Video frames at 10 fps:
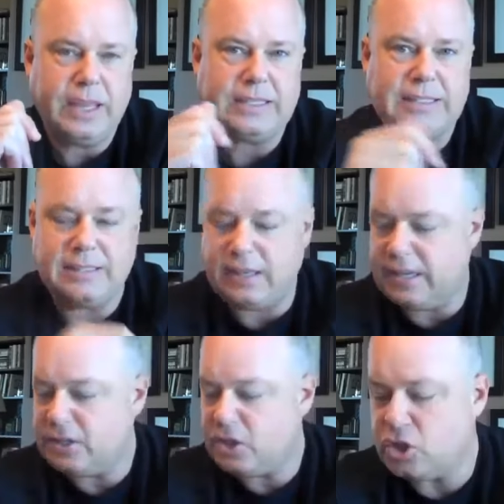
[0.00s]
It's
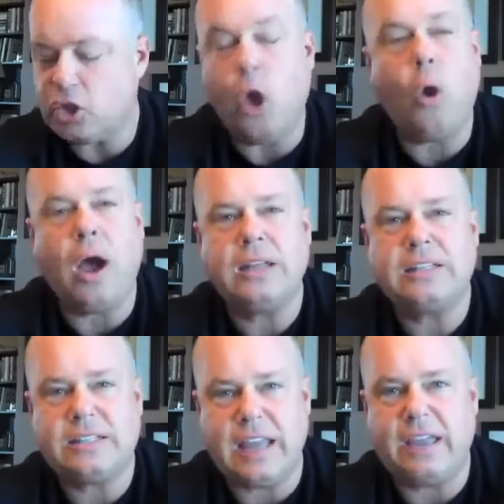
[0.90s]
so
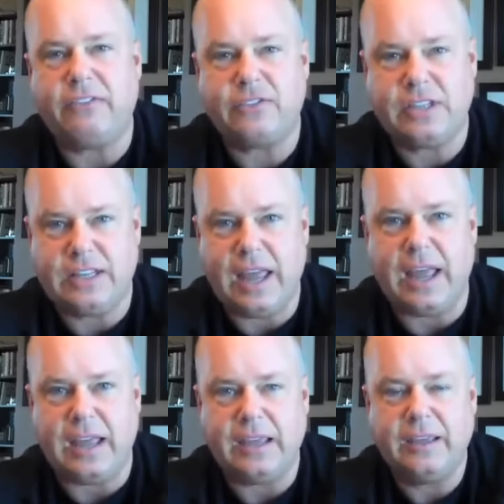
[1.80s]
unsafe
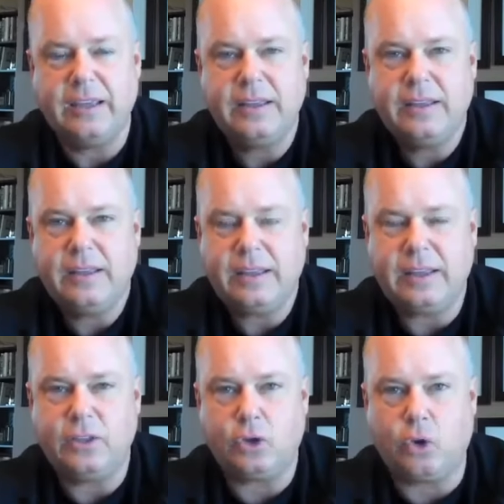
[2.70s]
today
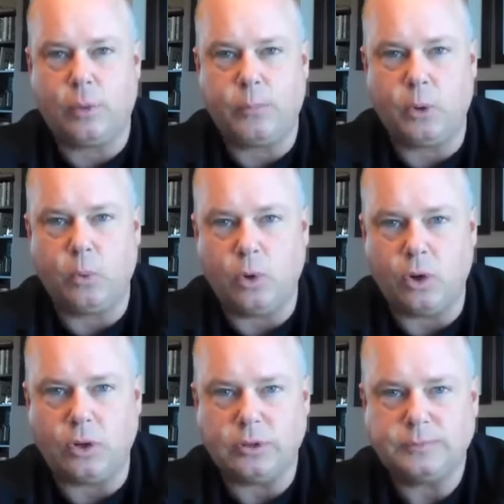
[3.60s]
in the corporate
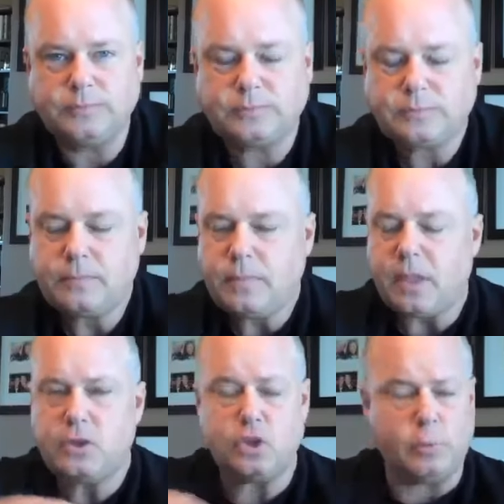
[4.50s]
world.
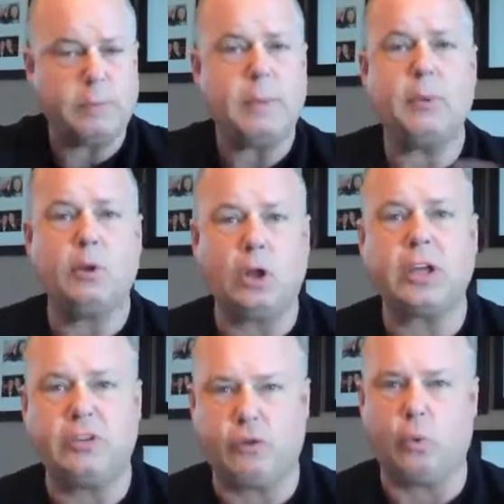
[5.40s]
There's so many people
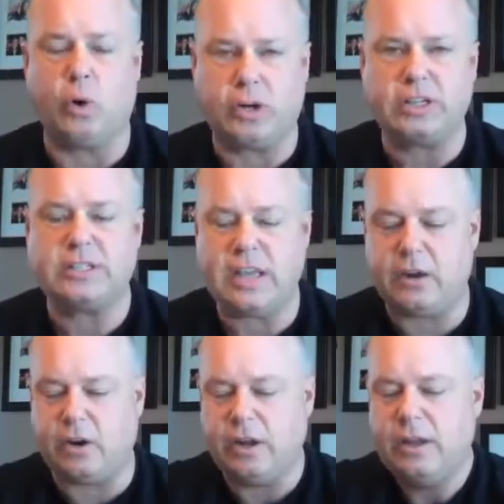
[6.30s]
looking for work,
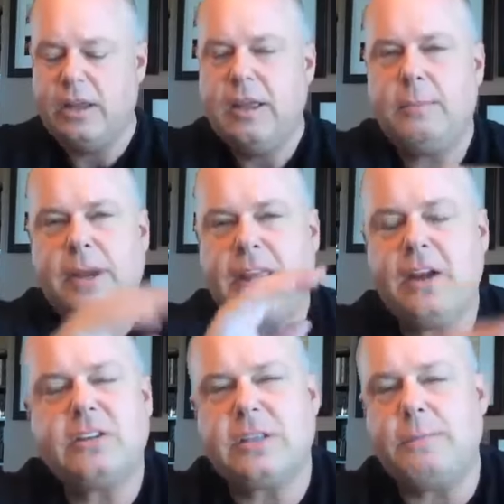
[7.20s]
etc. But
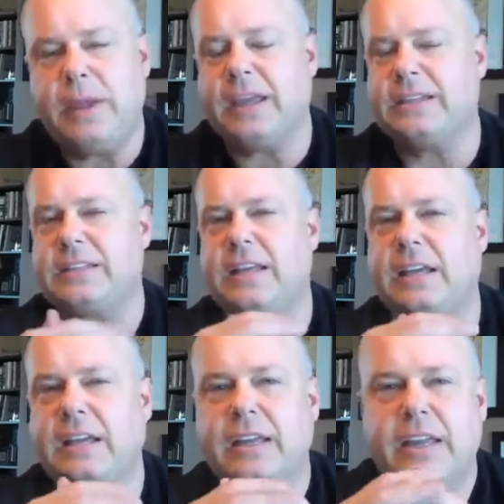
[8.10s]
here's the biggest
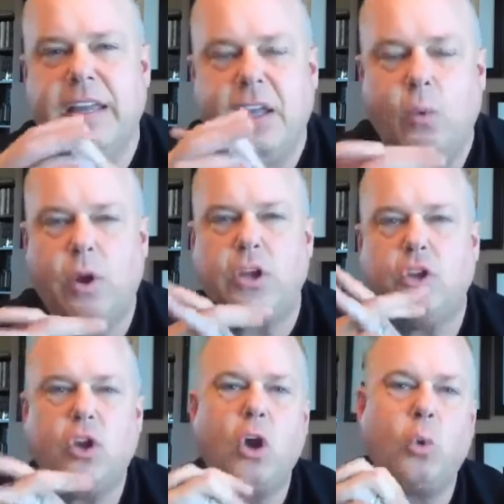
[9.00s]
thing. When
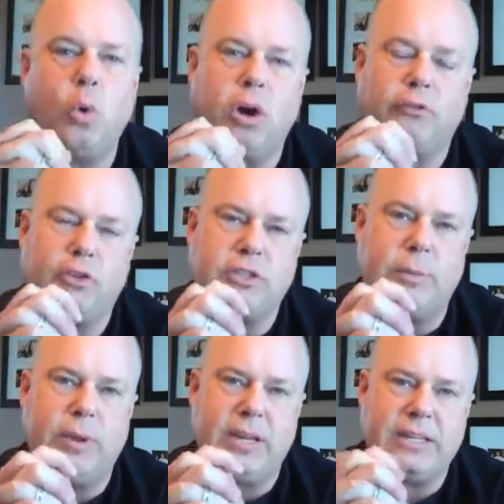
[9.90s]
you go to work for
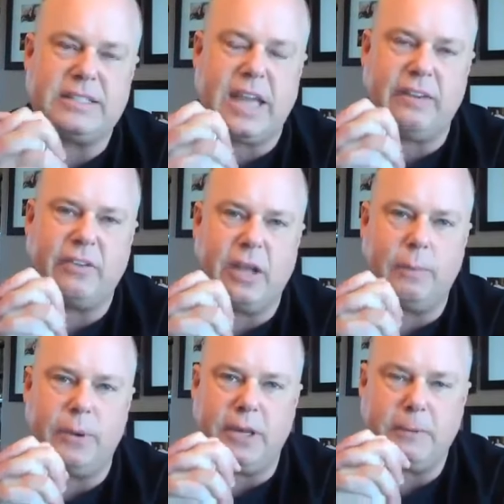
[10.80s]
somebody inside of a
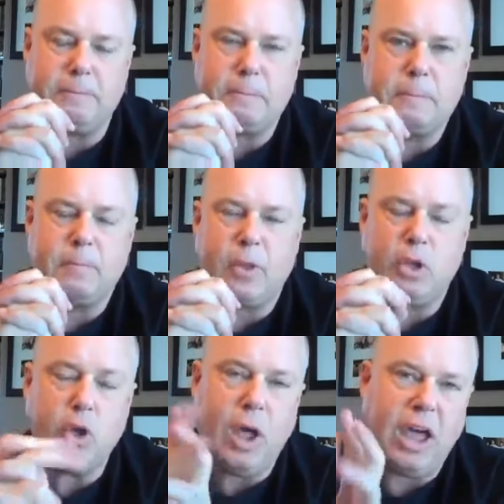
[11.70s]
company,
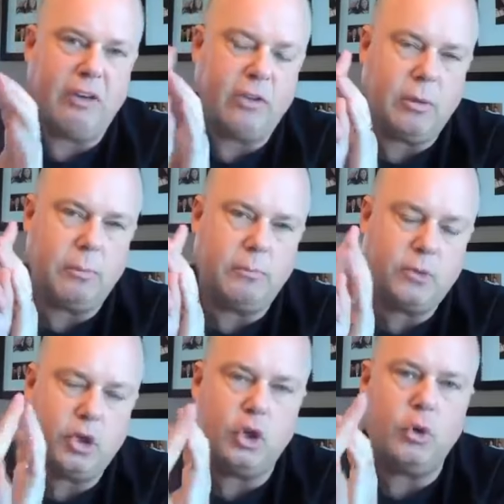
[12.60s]
you have
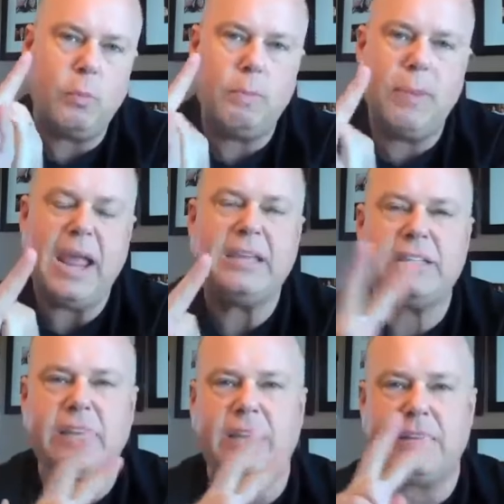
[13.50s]
two
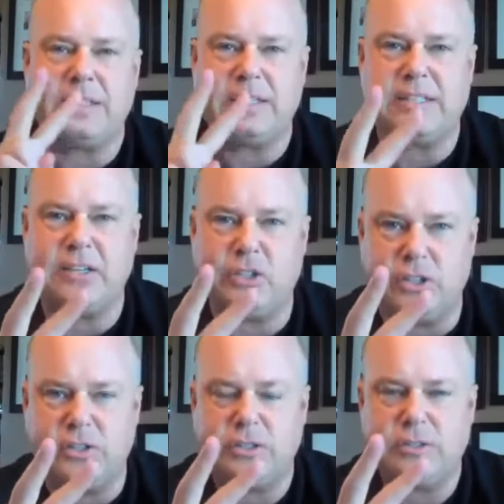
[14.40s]
basic
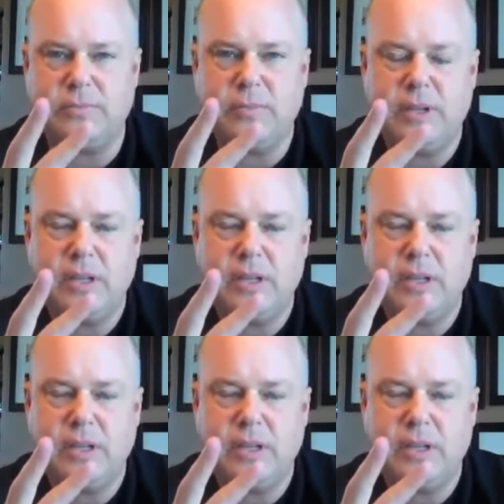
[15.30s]
decisions.